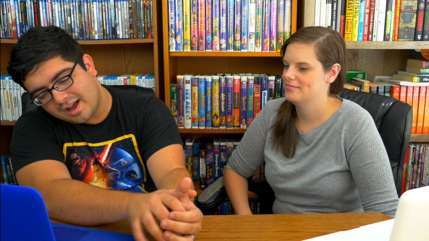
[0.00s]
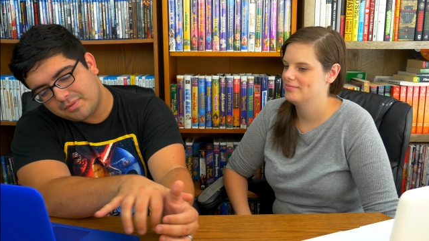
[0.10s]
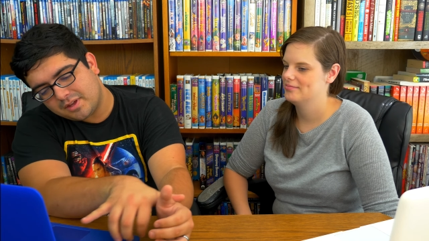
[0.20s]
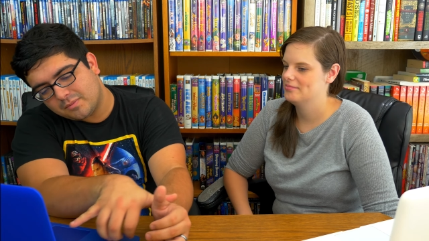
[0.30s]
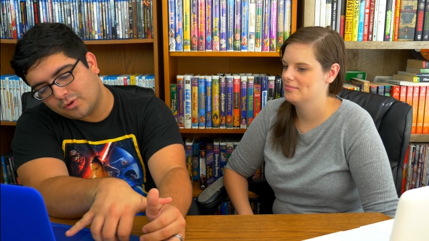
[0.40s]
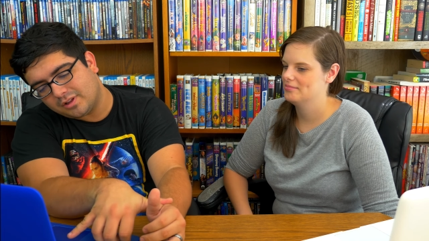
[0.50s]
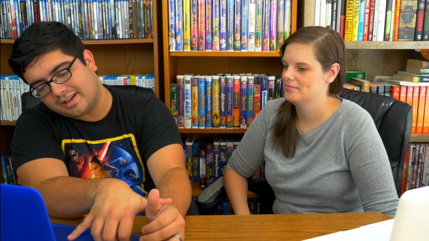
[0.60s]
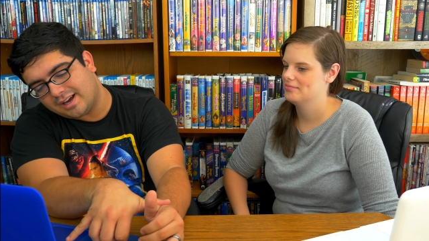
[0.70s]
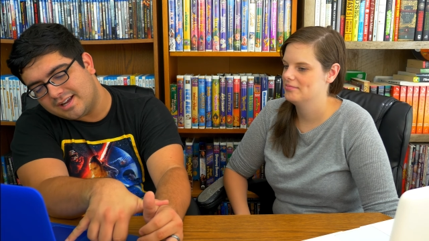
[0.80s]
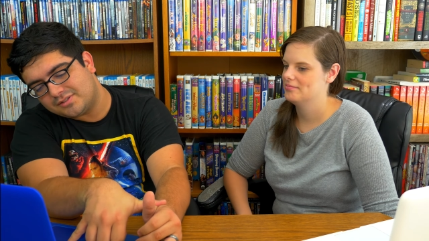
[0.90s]
Speaker 1: I'm thinking more
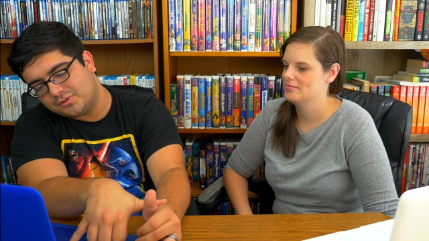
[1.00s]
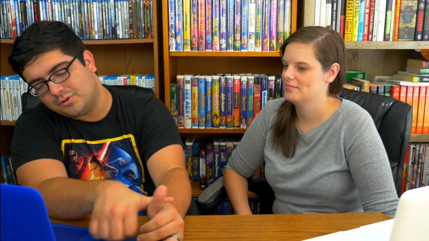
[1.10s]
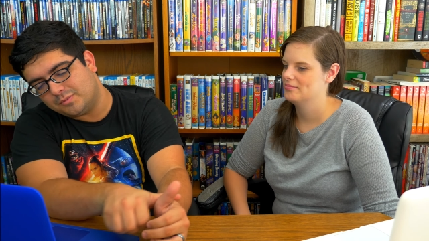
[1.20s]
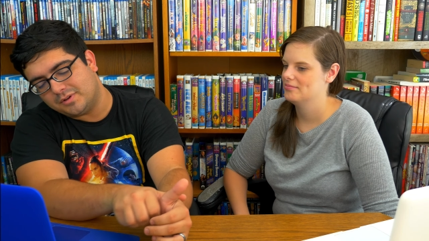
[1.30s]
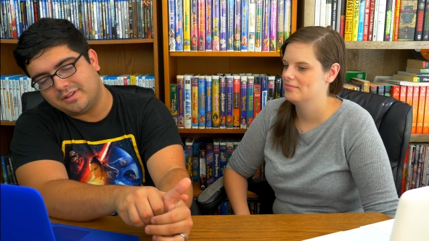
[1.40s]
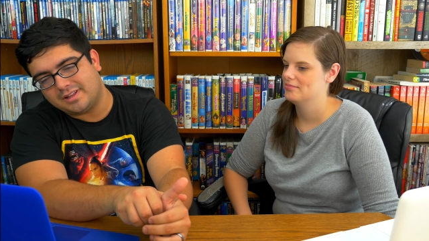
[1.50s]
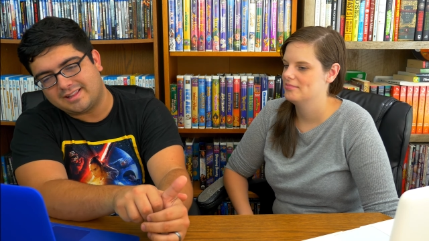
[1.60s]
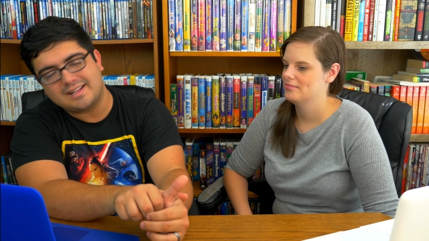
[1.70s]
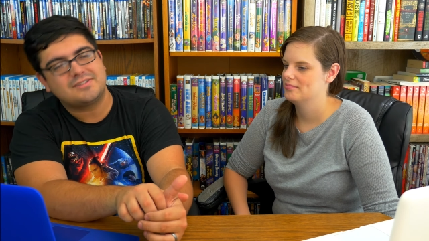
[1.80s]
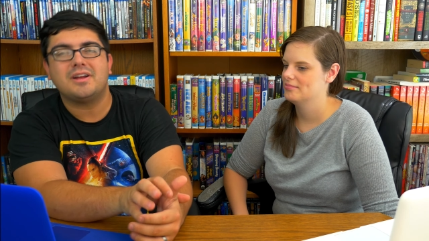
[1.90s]
like high school, but like
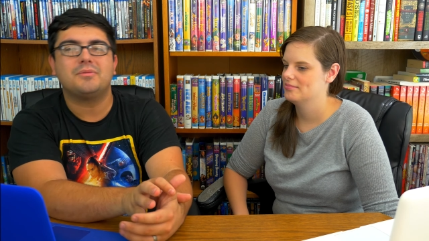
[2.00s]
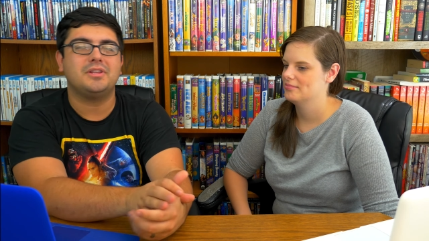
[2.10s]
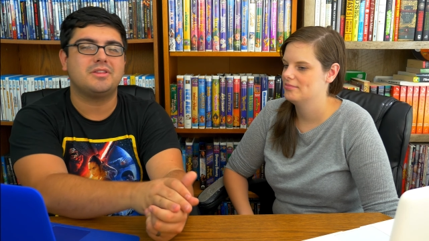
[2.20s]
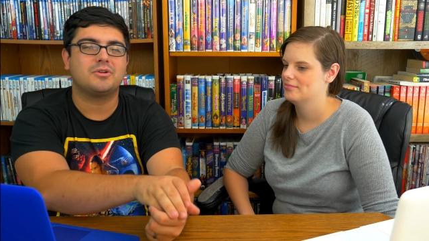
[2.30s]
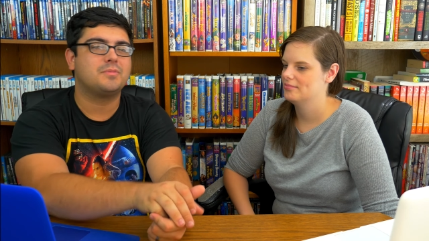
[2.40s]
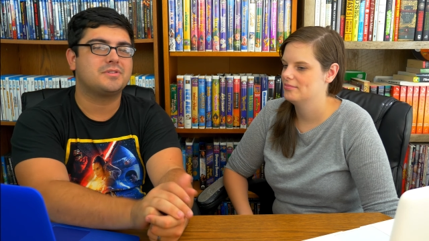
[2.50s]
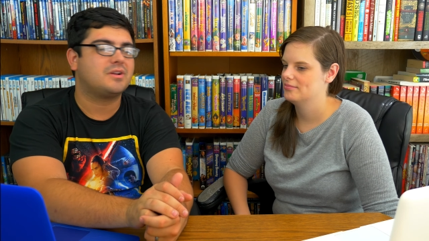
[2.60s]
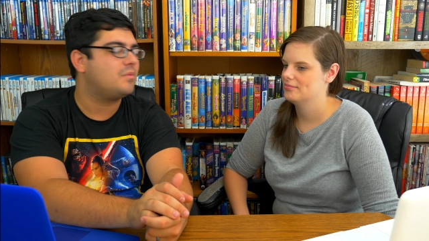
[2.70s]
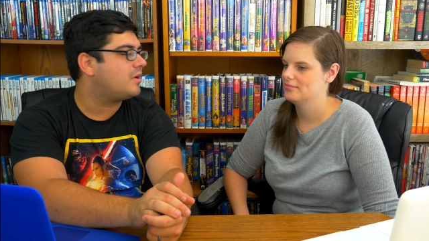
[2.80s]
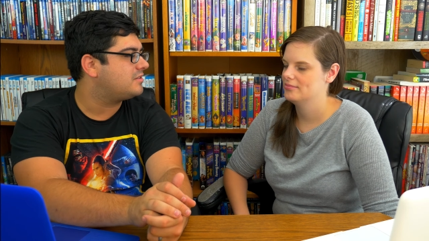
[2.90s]
that's not really the group that's
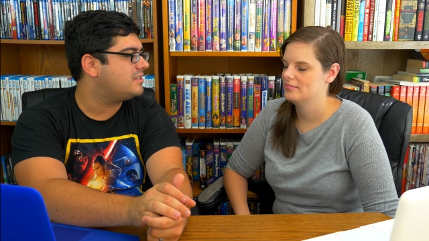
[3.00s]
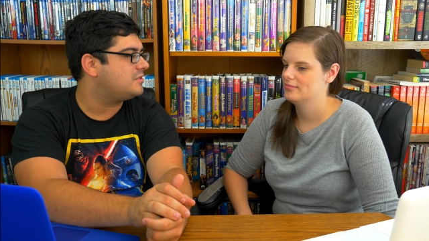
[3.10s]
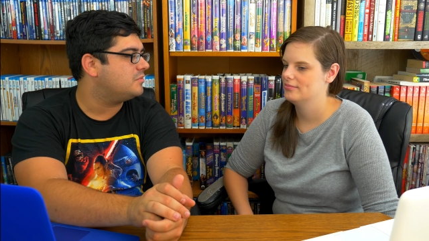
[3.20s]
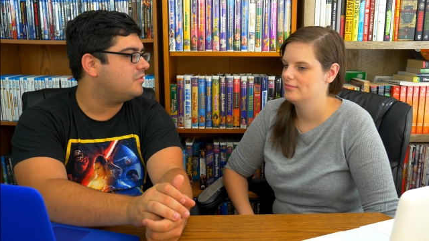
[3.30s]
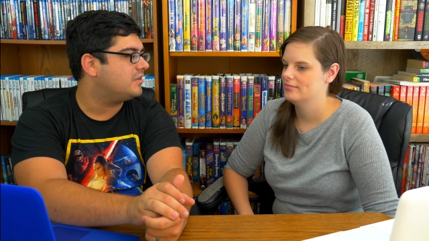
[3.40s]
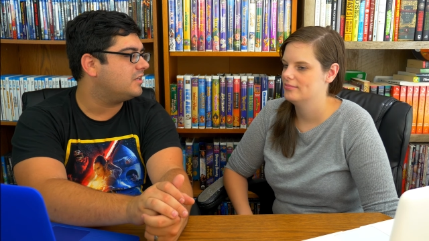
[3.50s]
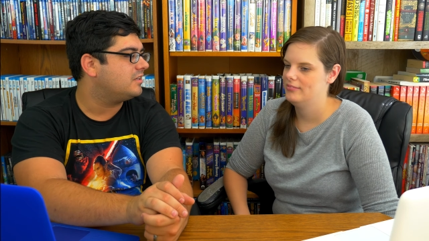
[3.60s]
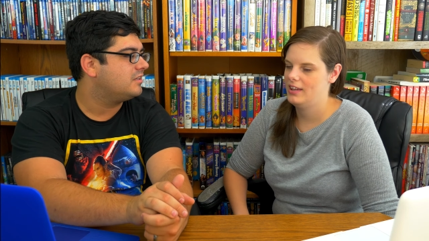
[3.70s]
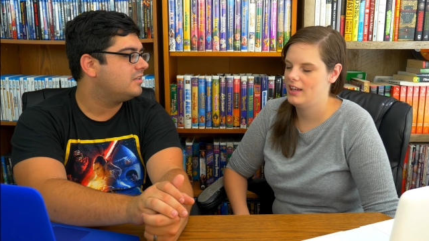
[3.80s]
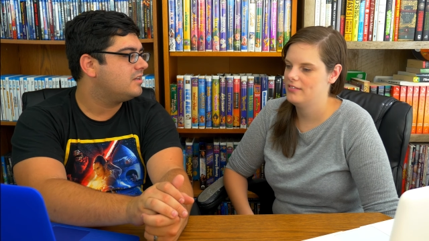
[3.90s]
going to want to see this movie.
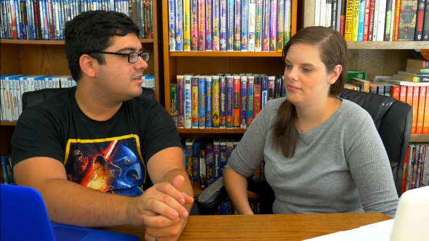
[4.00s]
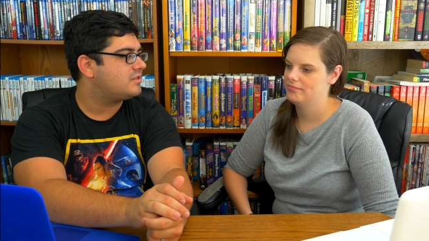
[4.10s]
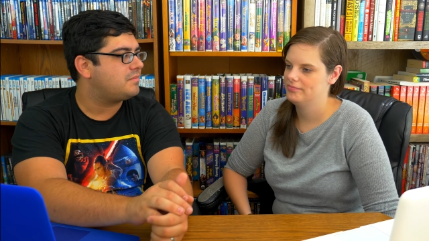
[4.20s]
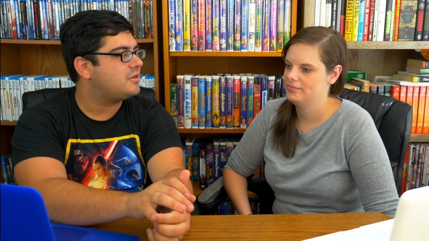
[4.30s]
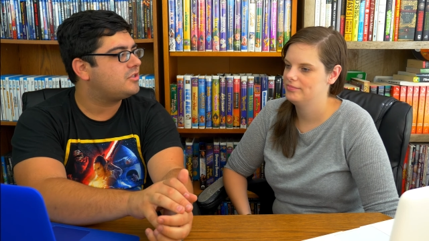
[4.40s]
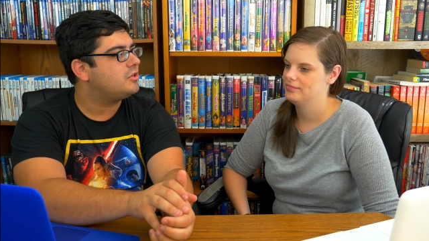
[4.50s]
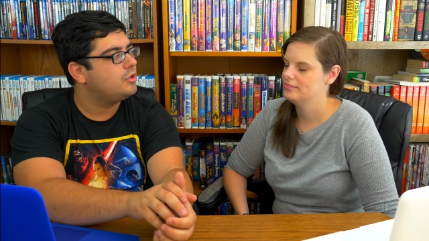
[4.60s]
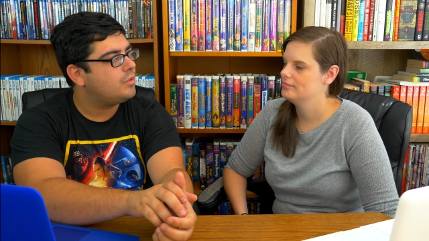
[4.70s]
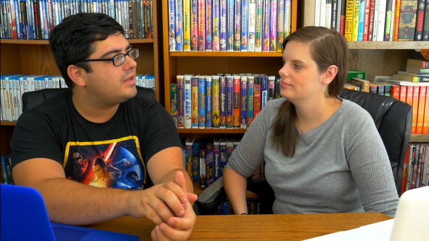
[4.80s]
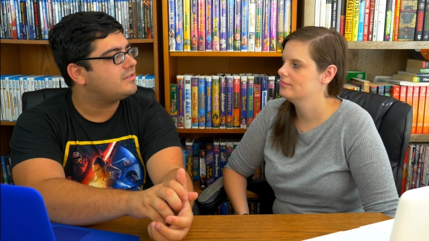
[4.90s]
Yeah. So I'm not sure
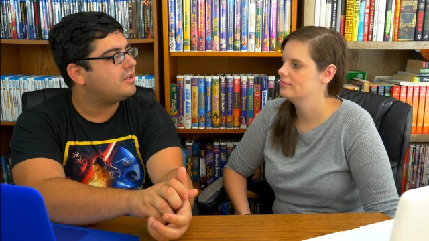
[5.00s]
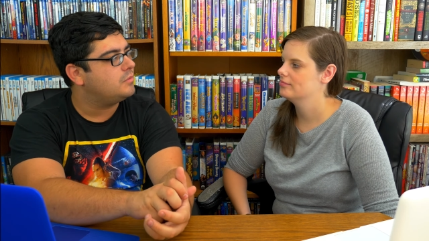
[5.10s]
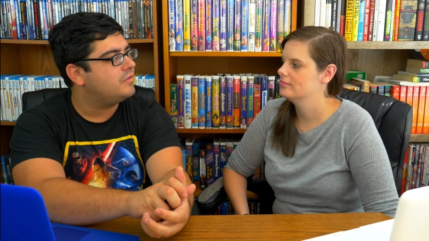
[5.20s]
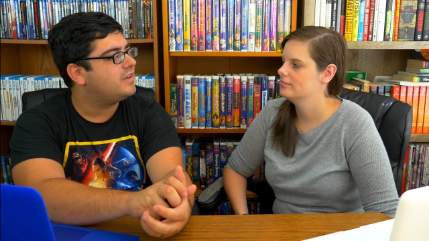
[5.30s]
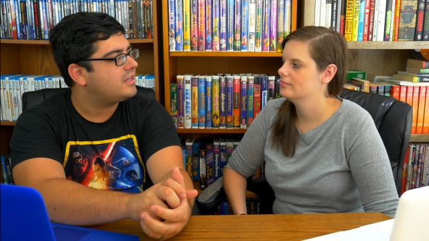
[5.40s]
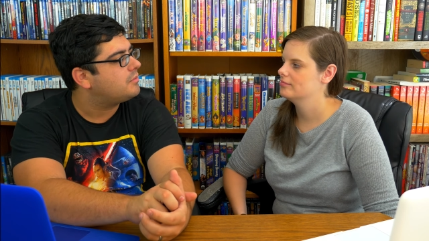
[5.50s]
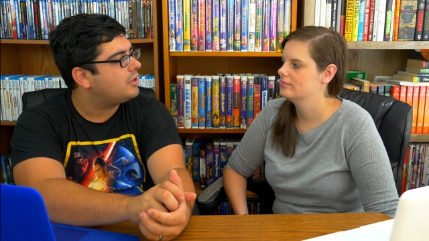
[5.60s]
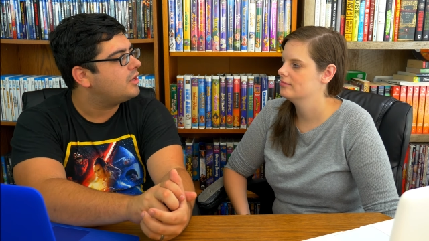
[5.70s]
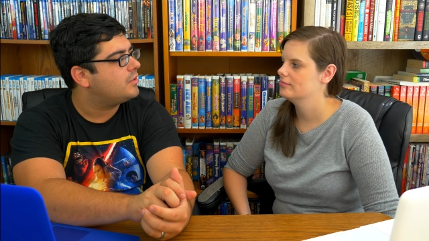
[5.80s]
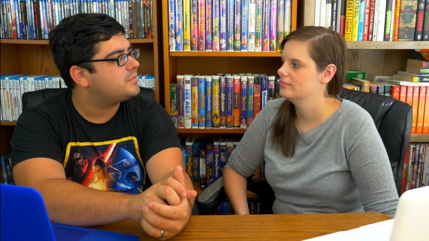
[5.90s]
who went and saw the movie. I think it
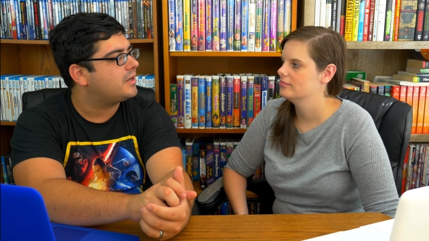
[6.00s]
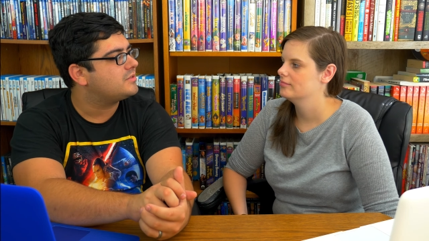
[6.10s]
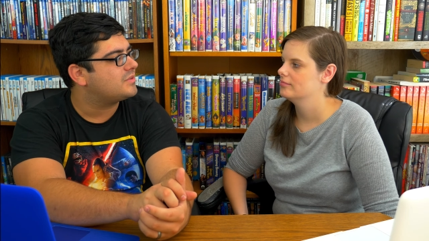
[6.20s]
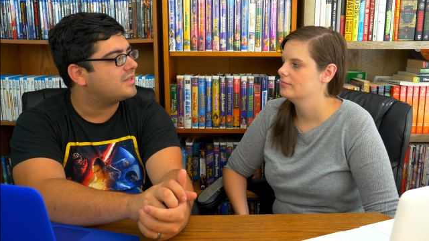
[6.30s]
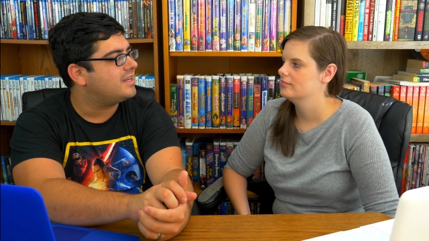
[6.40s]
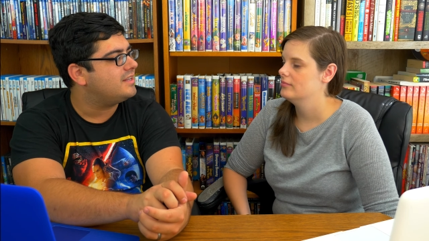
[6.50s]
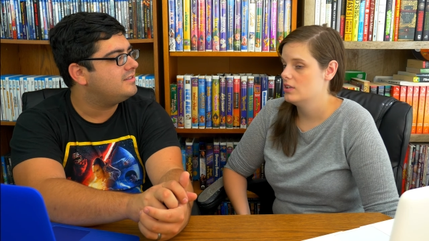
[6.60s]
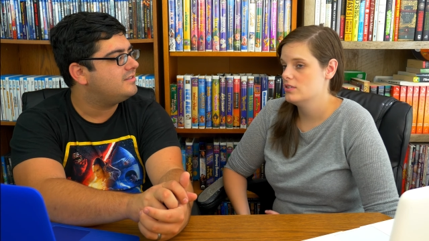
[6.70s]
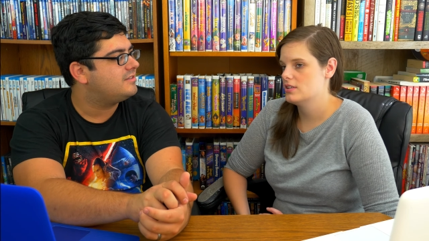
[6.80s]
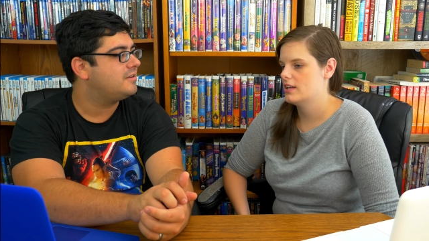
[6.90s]
probably was parents with
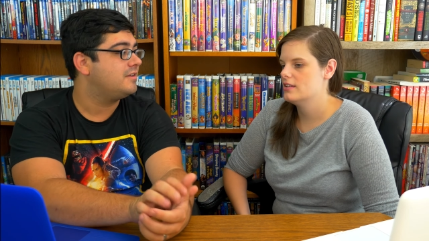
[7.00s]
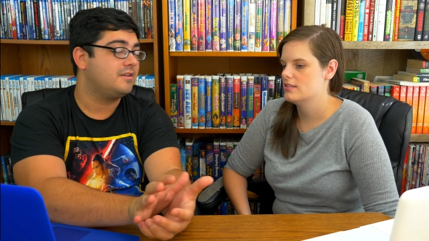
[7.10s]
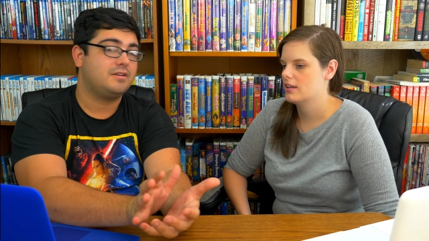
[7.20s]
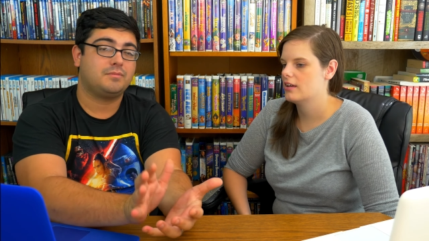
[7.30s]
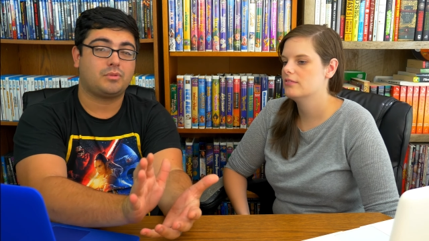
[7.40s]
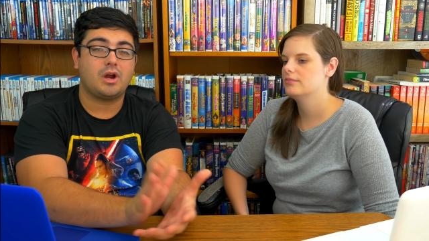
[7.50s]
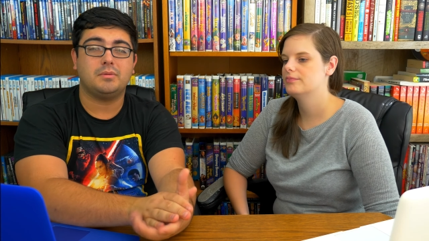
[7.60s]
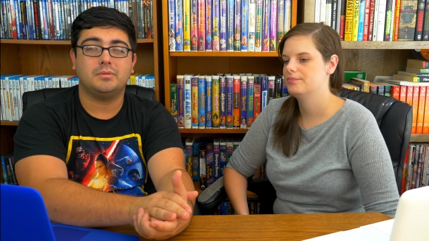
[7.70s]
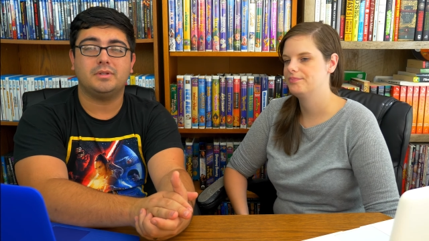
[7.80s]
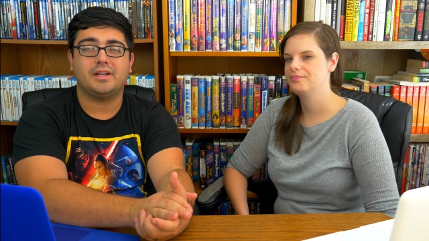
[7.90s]
kids. kids, yeah.
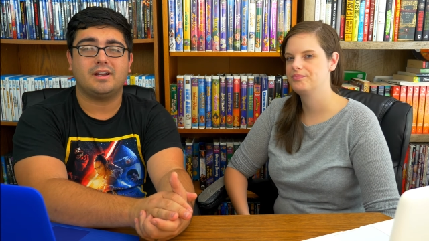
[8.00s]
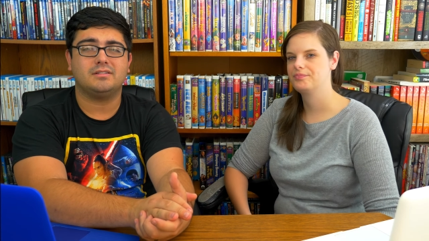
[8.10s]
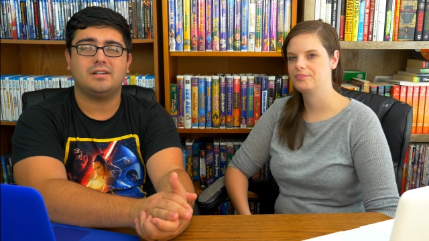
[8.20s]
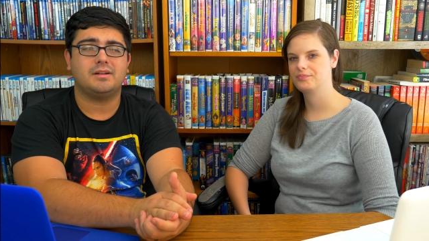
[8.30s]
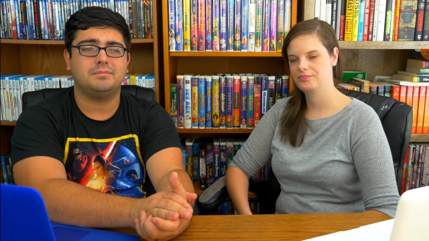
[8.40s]
Probably. I don't.